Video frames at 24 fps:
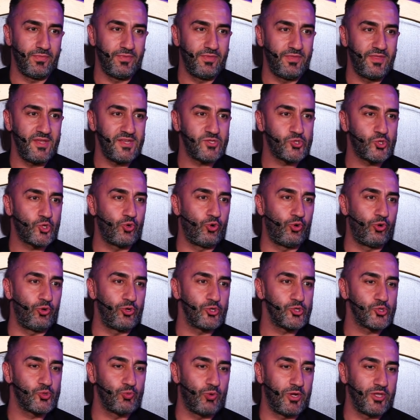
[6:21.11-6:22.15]
This
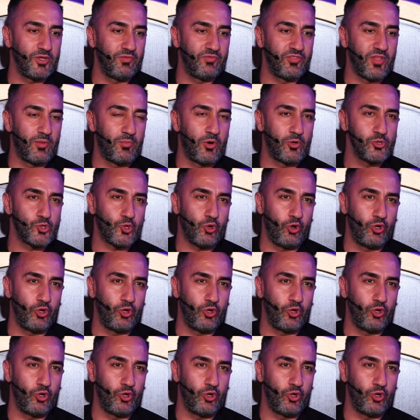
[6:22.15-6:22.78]
caused one of the most